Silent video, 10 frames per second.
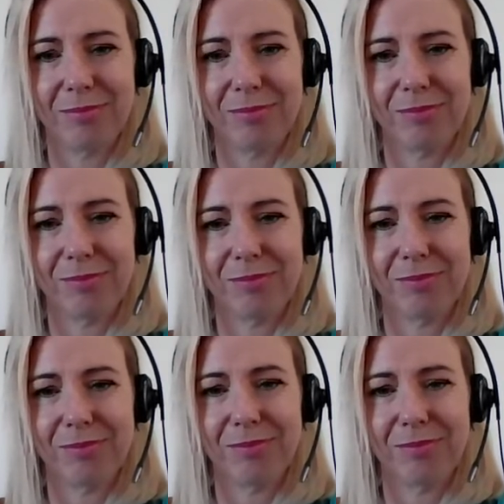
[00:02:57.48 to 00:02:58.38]

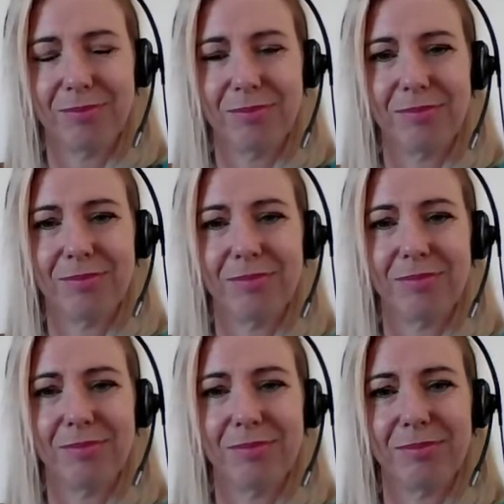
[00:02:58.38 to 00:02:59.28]

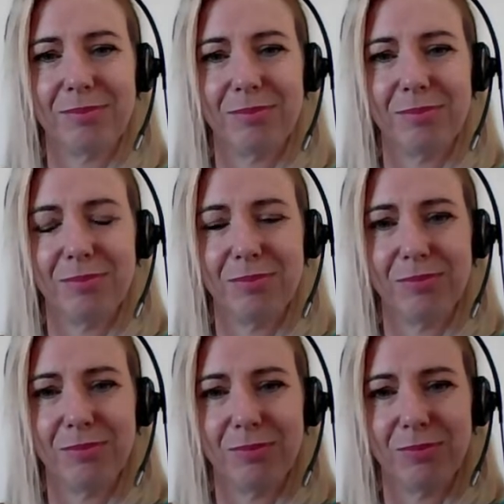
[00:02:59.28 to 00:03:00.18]

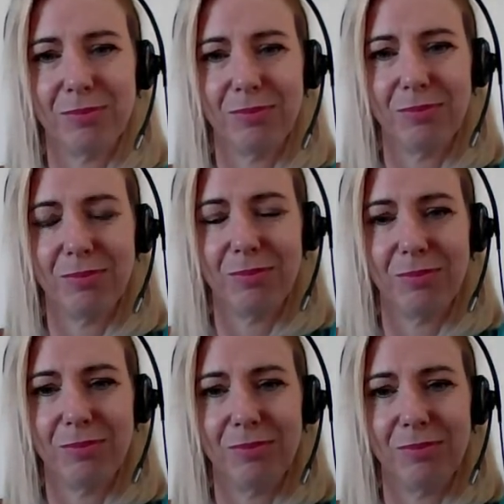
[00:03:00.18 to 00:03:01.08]

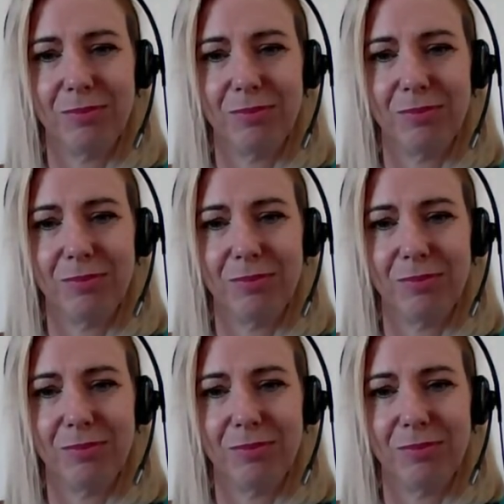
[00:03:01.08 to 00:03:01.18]
(not speaking)